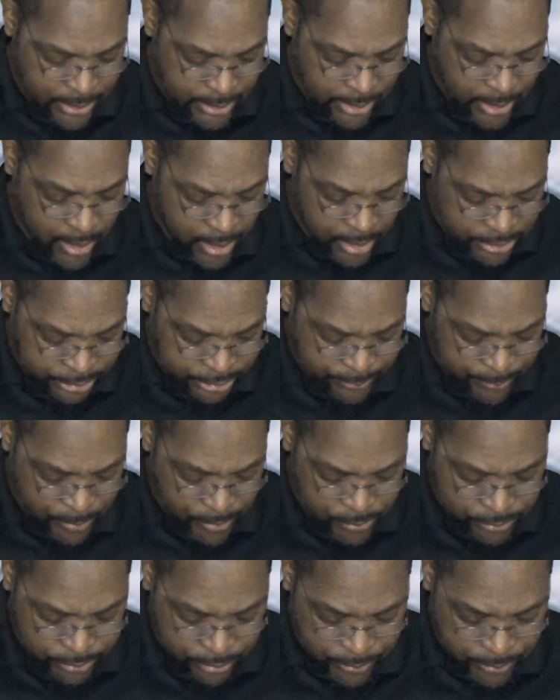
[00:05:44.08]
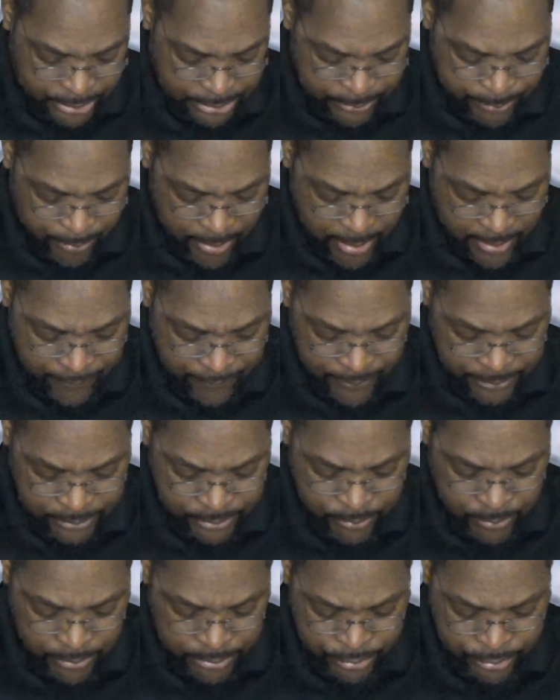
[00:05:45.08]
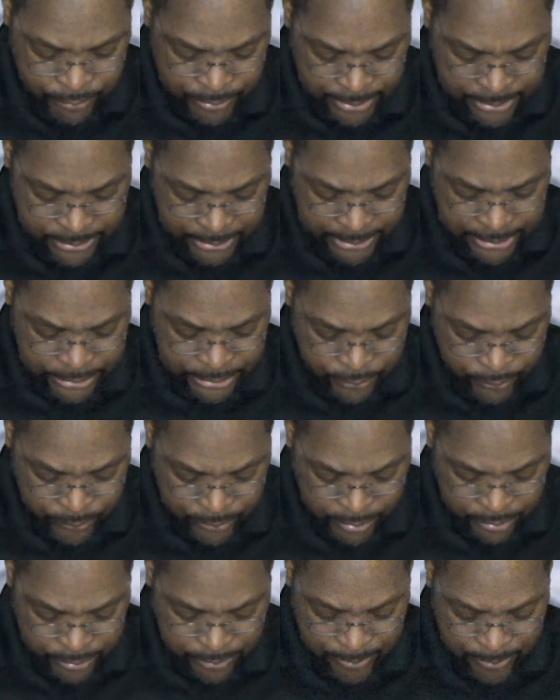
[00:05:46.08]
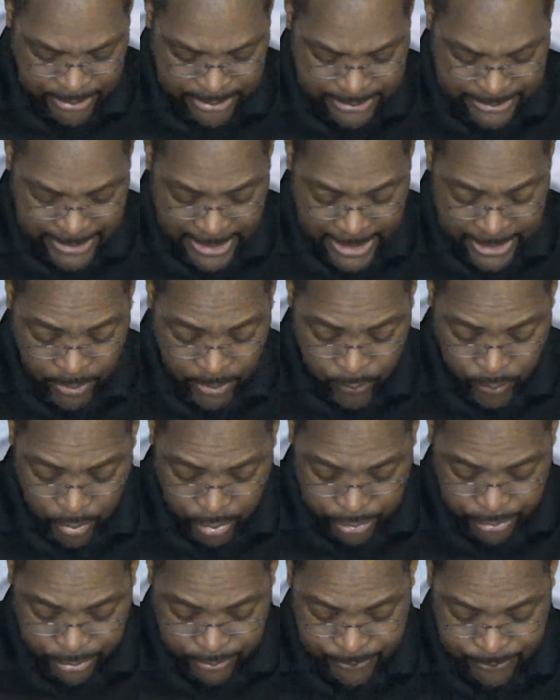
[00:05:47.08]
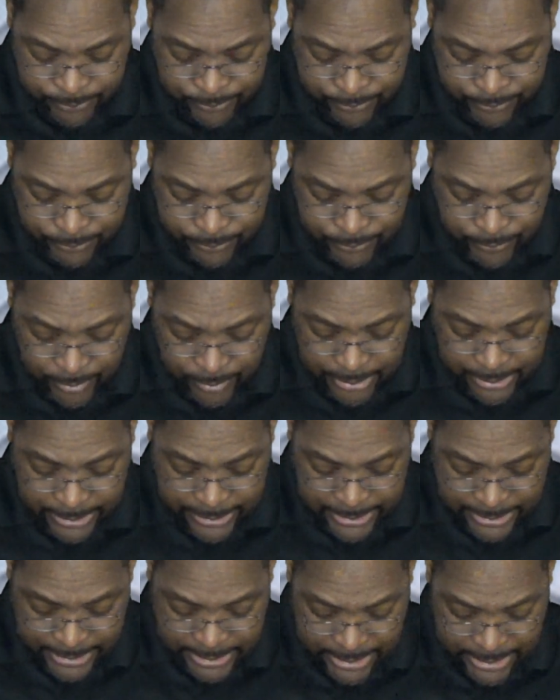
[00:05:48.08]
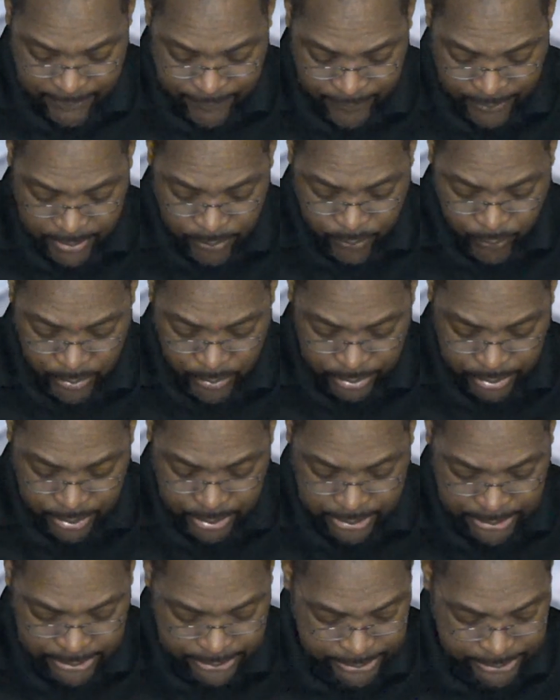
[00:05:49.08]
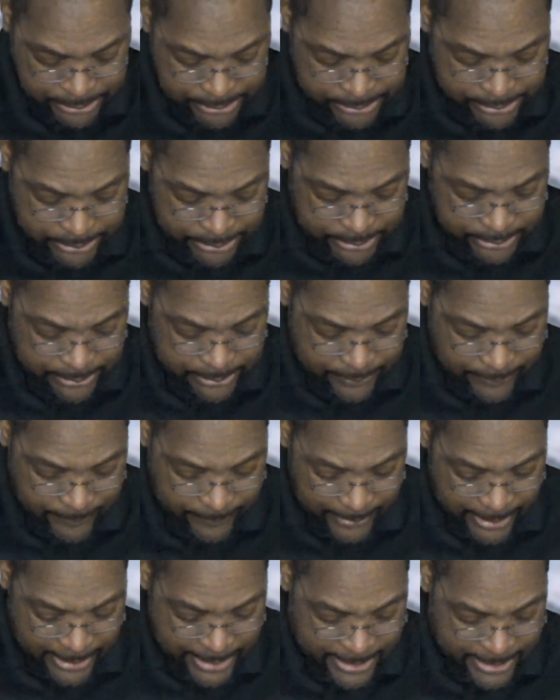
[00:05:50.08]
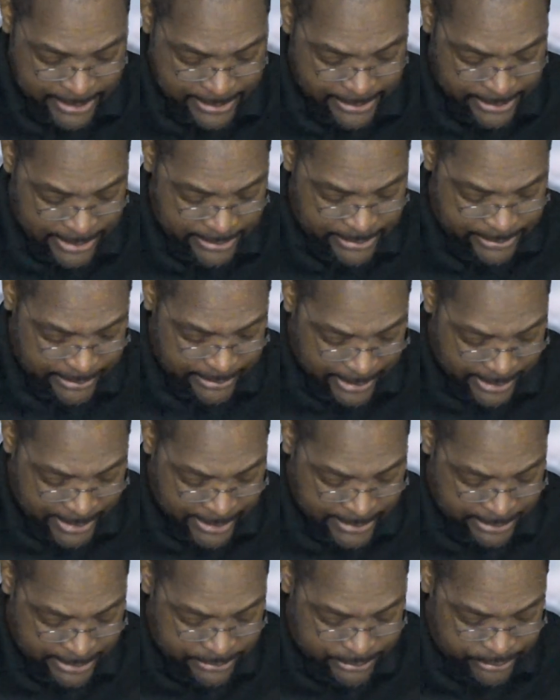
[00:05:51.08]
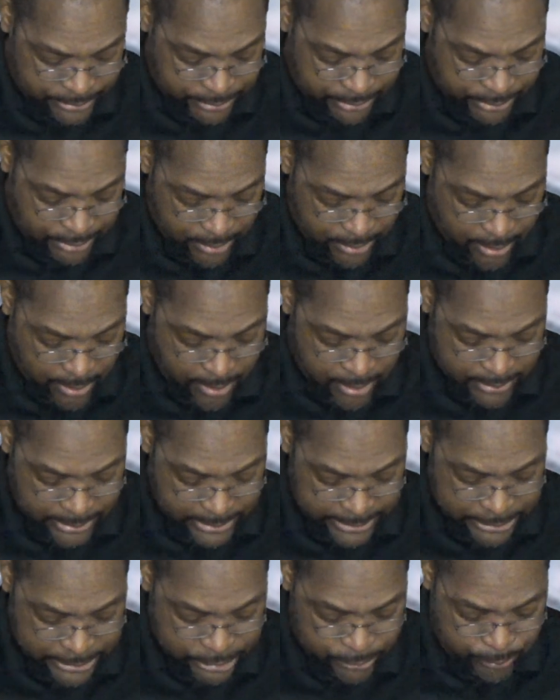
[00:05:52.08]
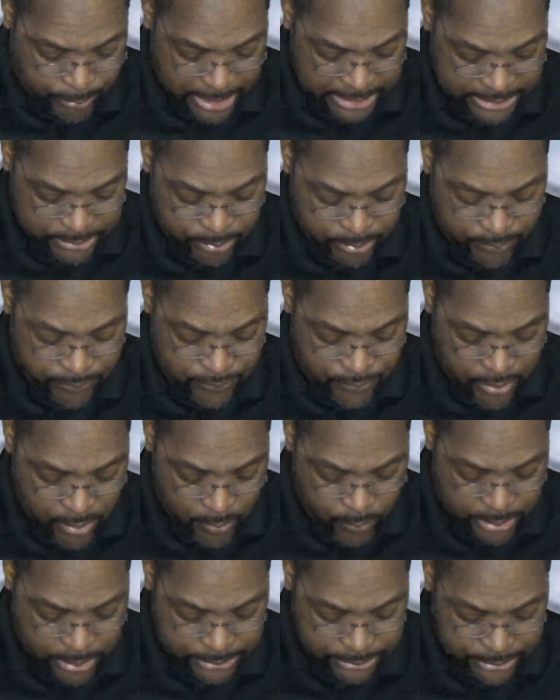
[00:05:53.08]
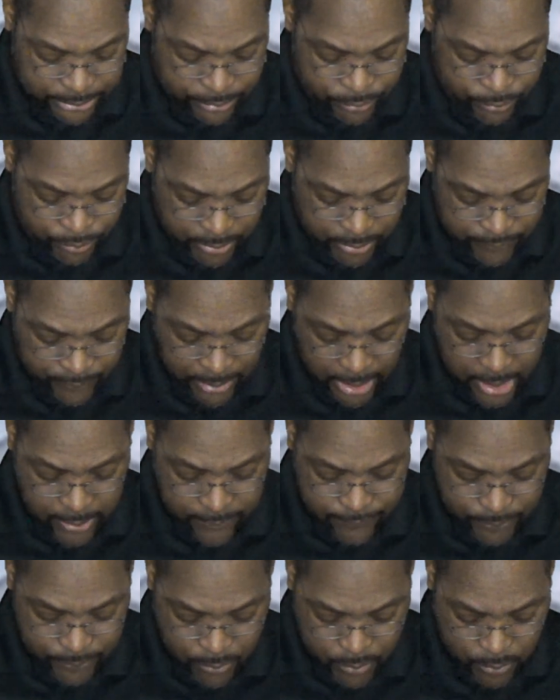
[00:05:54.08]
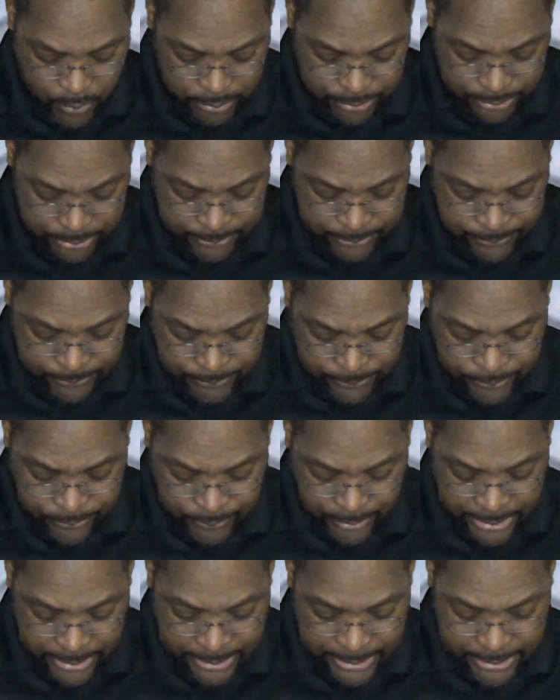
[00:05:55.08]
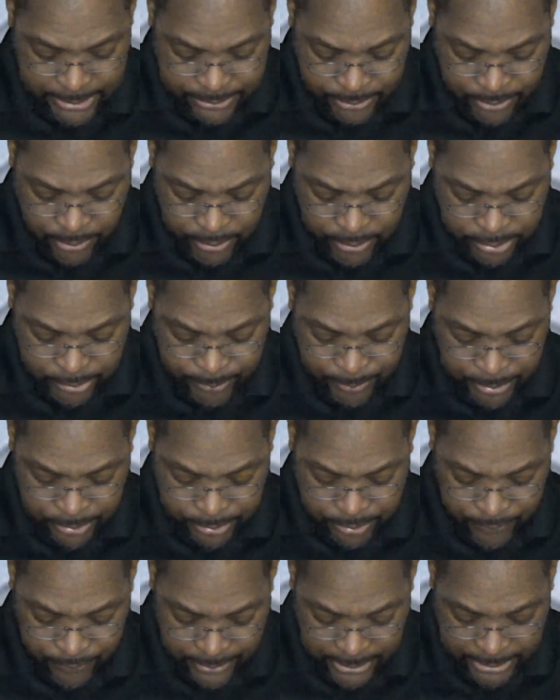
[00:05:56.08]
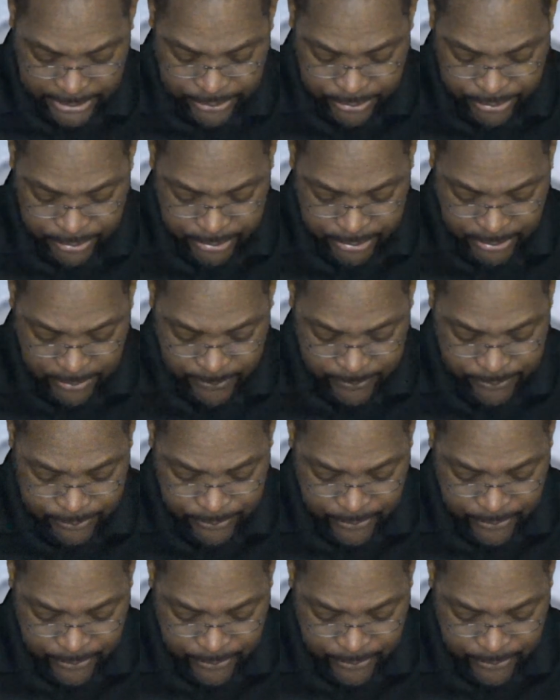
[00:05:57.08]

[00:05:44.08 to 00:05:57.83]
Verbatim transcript: God spoke through his prophet to address Israel's misguided worship. Even with good intention and a, and a sincere heart, it is possible for one to drift off course in his or her spiritual relationship.